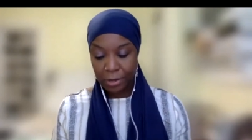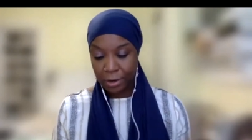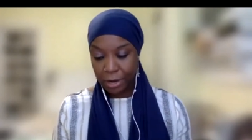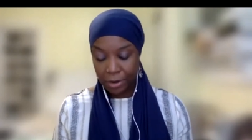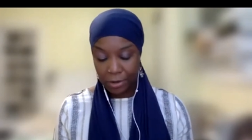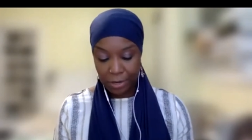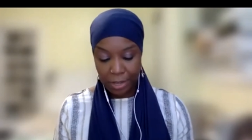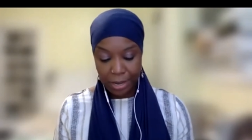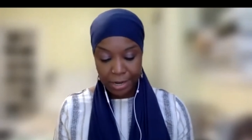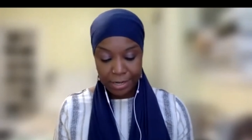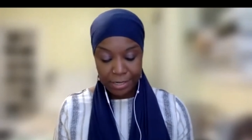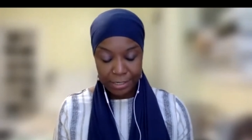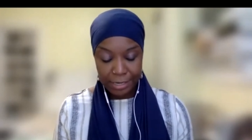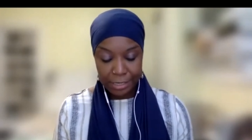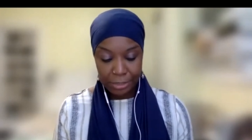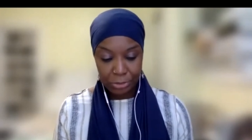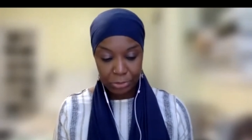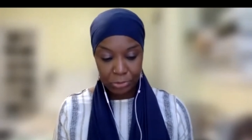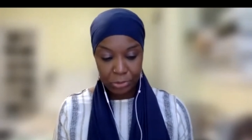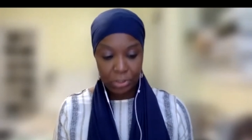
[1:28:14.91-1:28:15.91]
Carolina
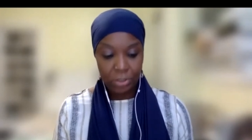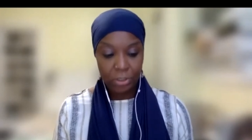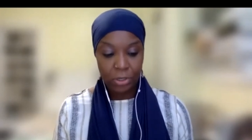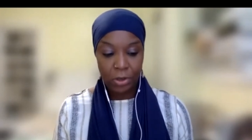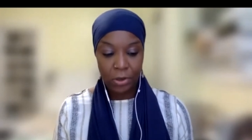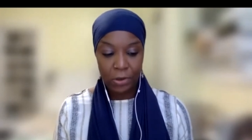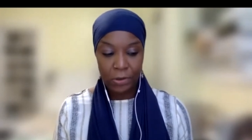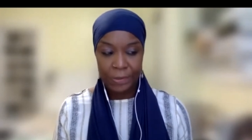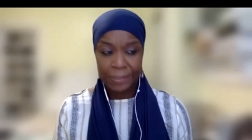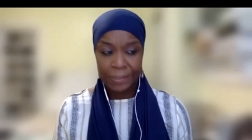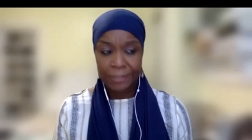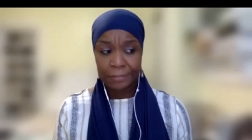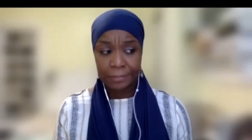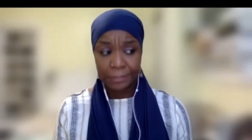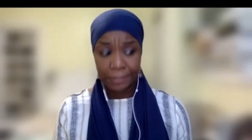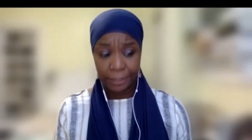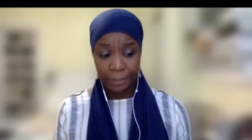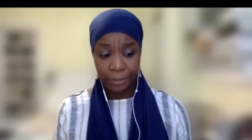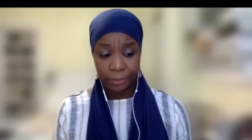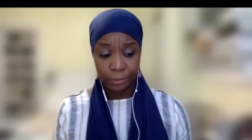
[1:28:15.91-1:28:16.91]
not too long ago, and I was
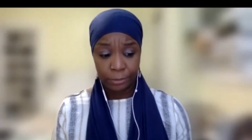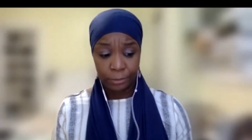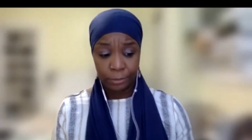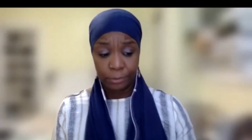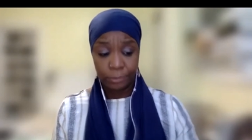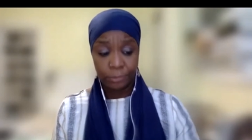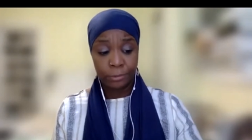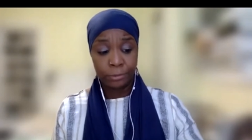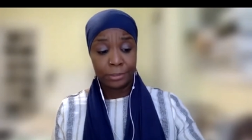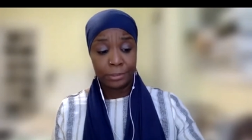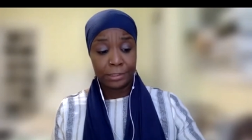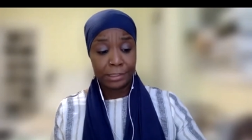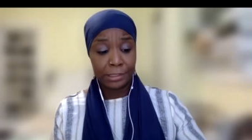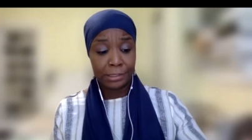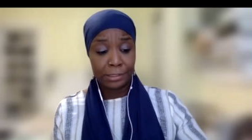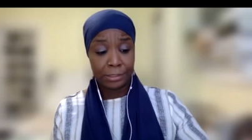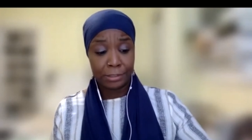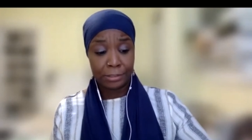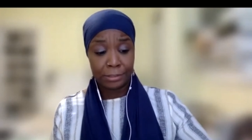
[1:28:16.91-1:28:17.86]
like, ooh, this